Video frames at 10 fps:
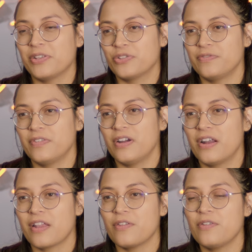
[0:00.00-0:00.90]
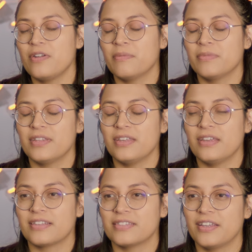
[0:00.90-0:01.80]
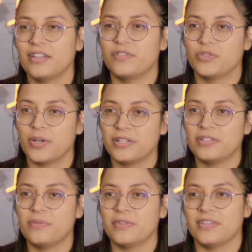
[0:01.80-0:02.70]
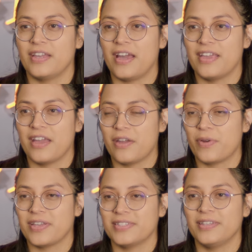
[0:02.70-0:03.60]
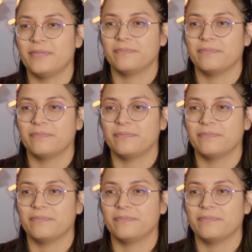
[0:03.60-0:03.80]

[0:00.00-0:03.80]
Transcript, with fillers: Angel Fajardo. I'm the Executive Director with the IIYC.